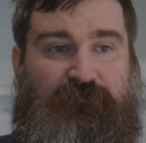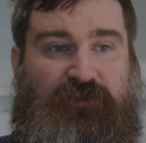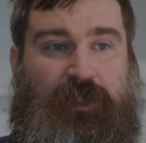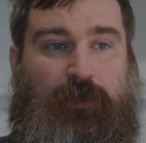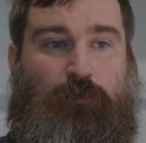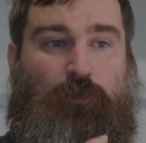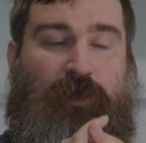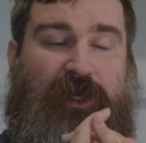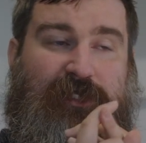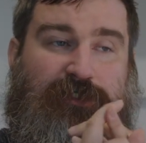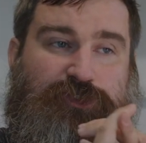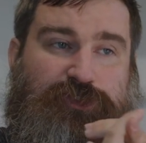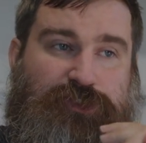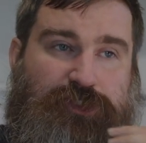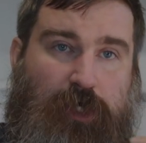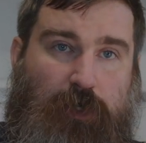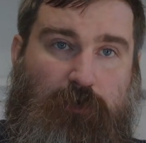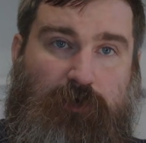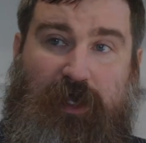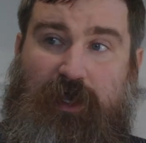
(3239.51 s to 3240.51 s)
And when I
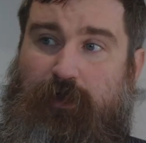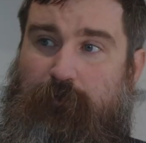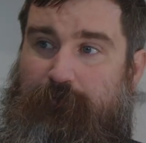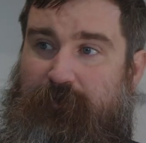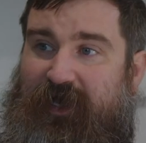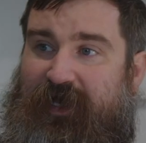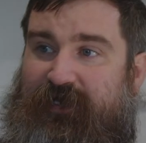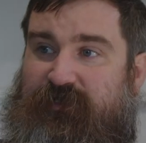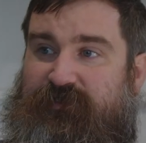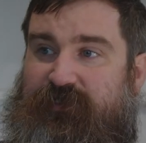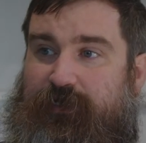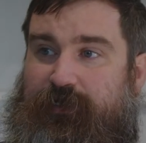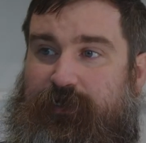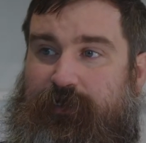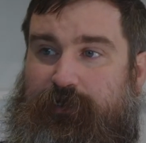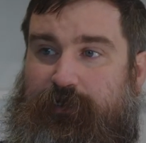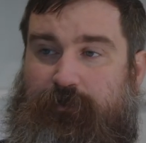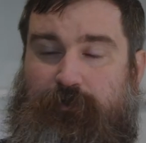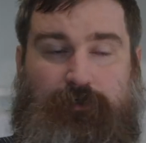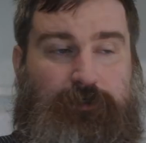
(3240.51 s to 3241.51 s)
showed up as
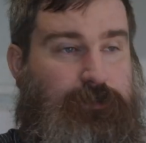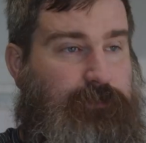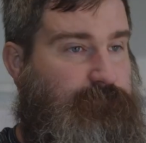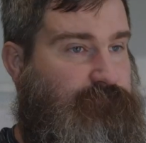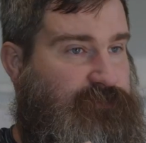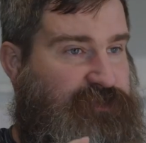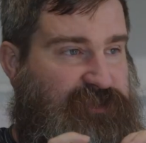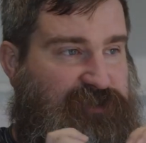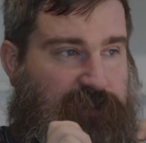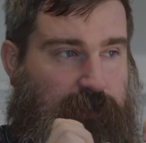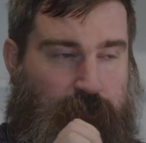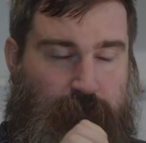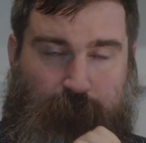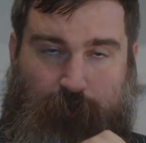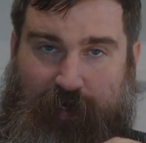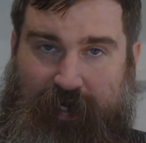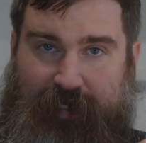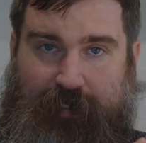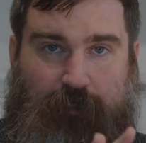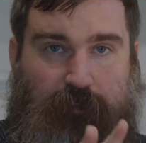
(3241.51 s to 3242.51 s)
just a
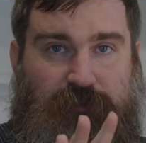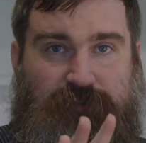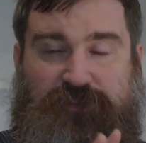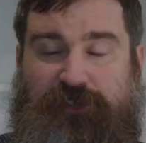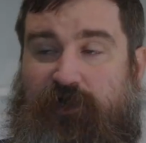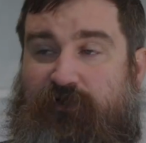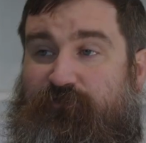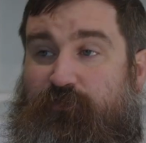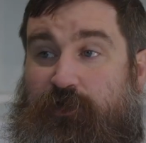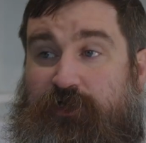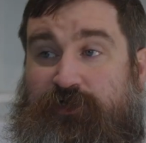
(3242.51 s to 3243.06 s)
regular software